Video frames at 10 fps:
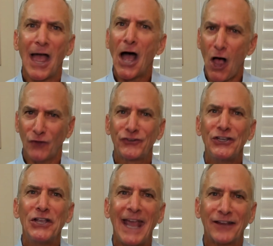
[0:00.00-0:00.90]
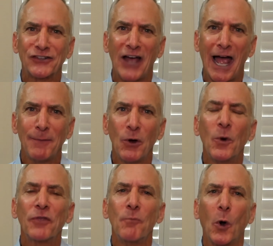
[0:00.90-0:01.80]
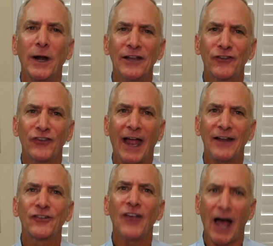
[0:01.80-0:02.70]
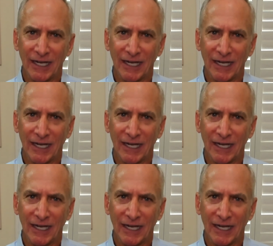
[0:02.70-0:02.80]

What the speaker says: I'll see you next time with more insights on